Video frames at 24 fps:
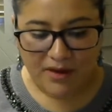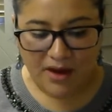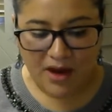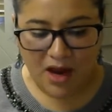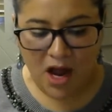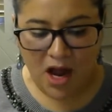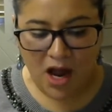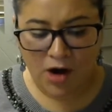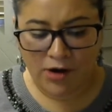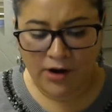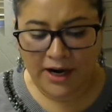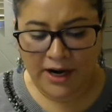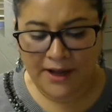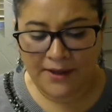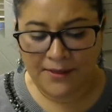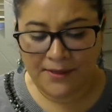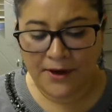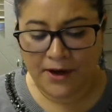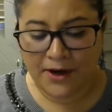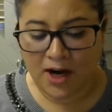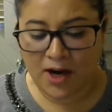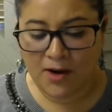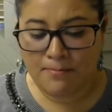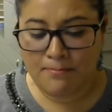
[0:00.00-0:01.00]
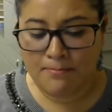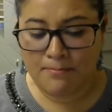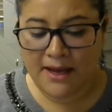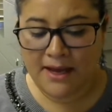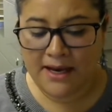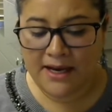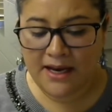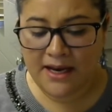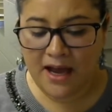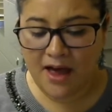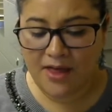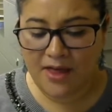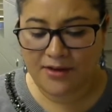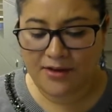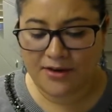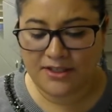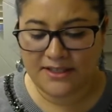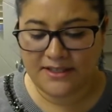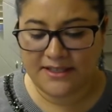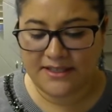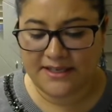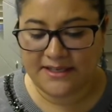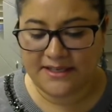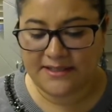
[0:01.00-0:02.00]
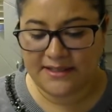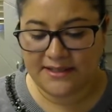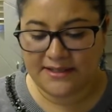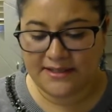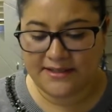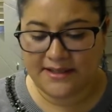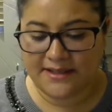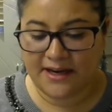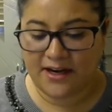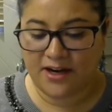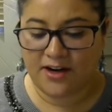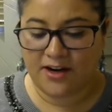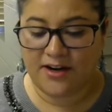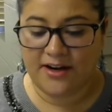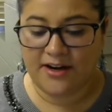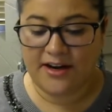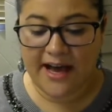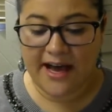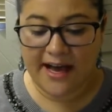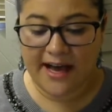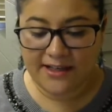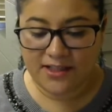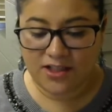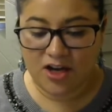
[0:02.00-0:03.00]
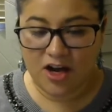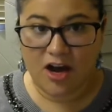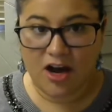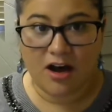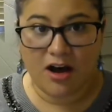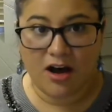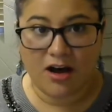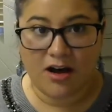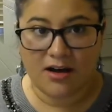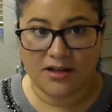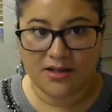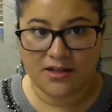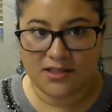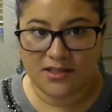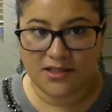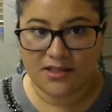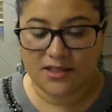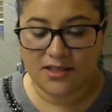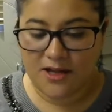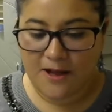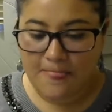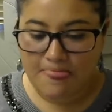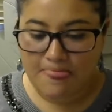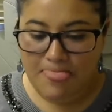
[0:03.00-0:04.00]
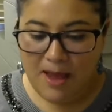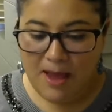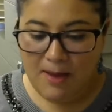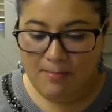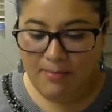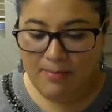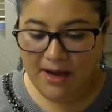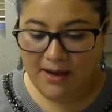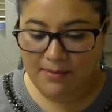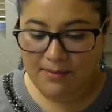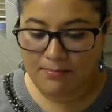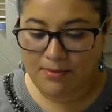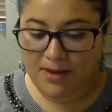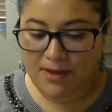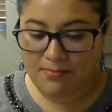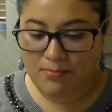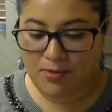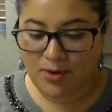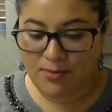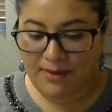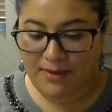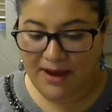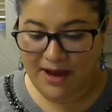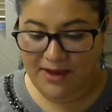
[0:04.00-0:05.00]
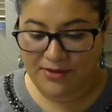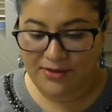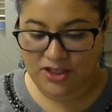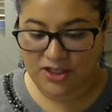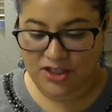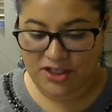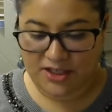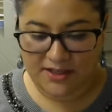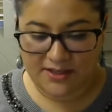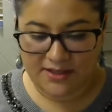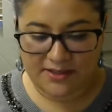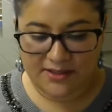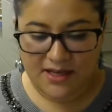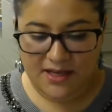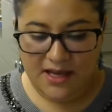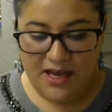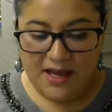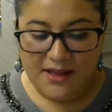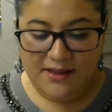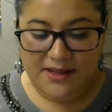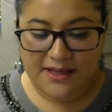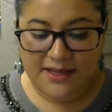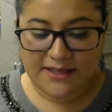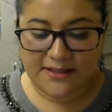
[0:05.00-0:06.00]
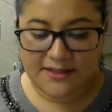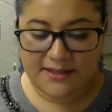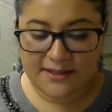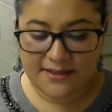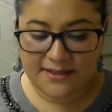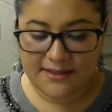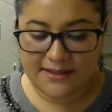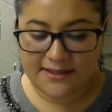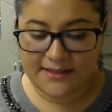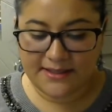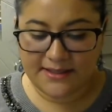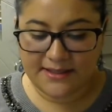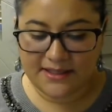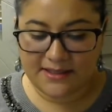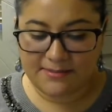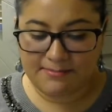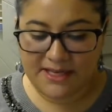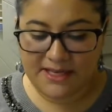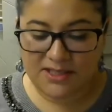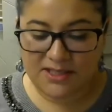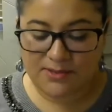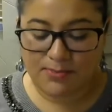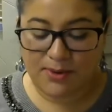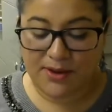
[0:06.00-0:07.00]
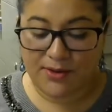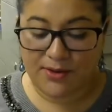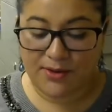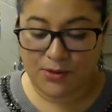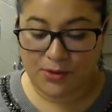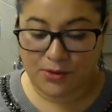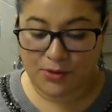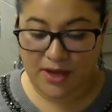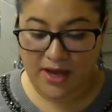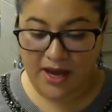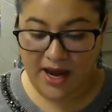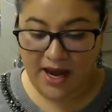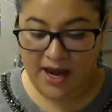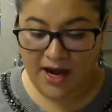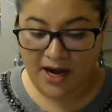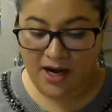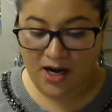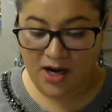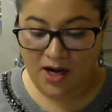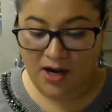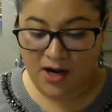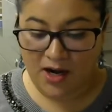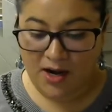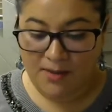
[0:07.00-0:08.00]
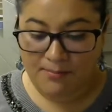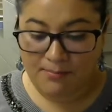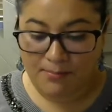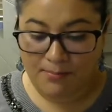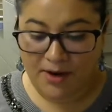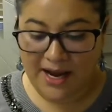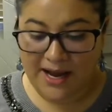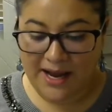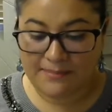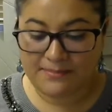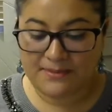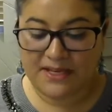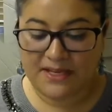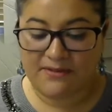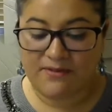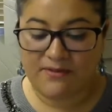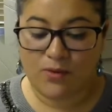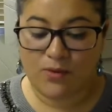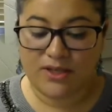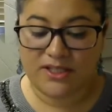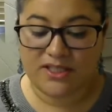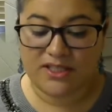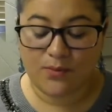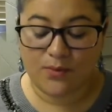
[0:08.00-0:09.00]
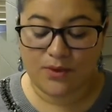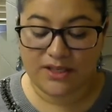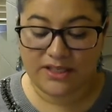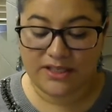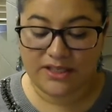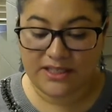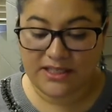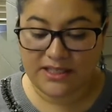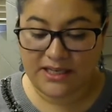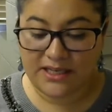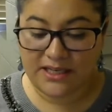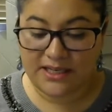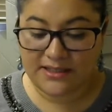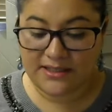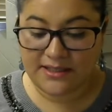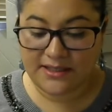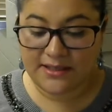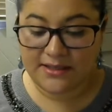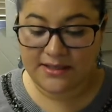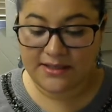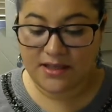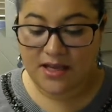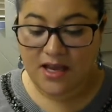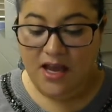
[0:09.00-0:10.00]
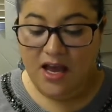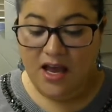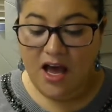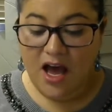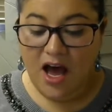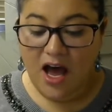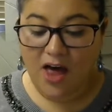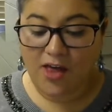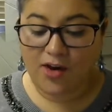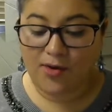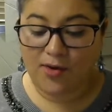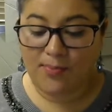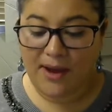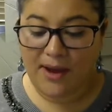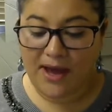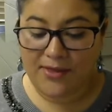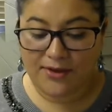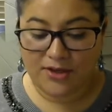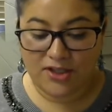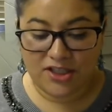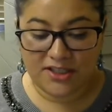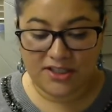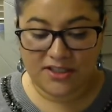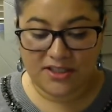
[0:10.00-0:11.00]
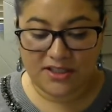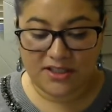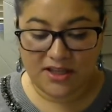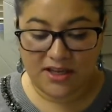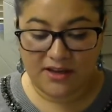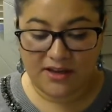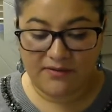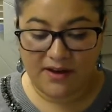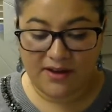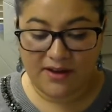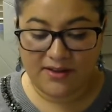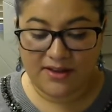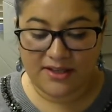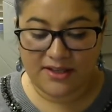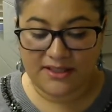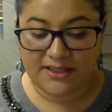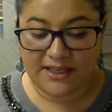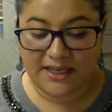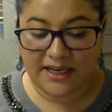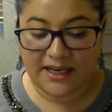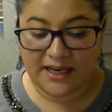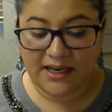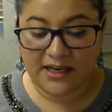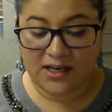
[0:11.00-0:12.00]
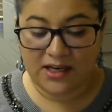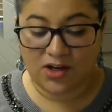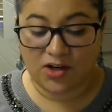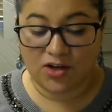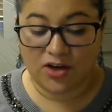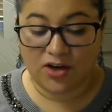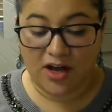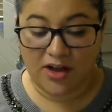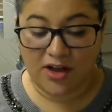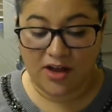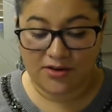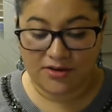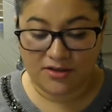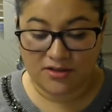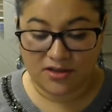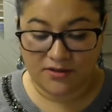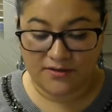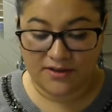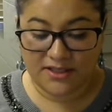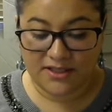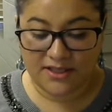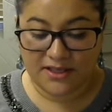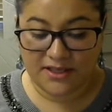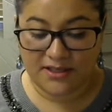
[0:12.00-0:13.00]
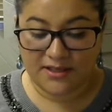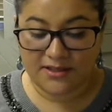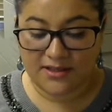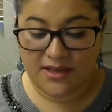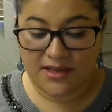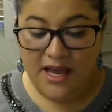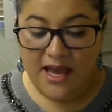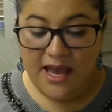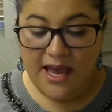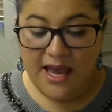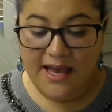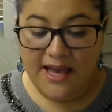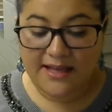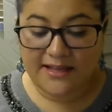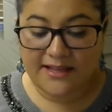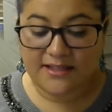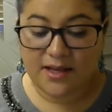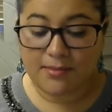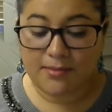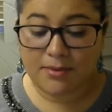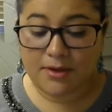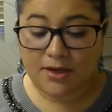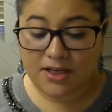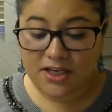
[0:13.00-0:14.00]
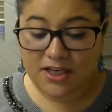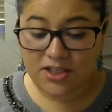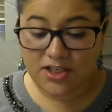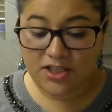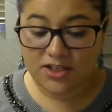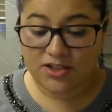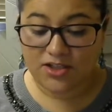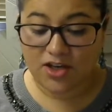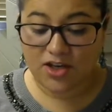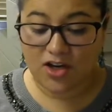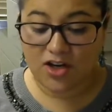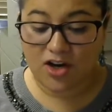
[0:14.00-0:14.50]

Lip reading: All right, there are many other diseases that are not caused by bloodborne pathogens. These diseases may spread through the air, perhaps even when someone sneezes. Other pathogens live on the skin or other surfaces, and some conditions are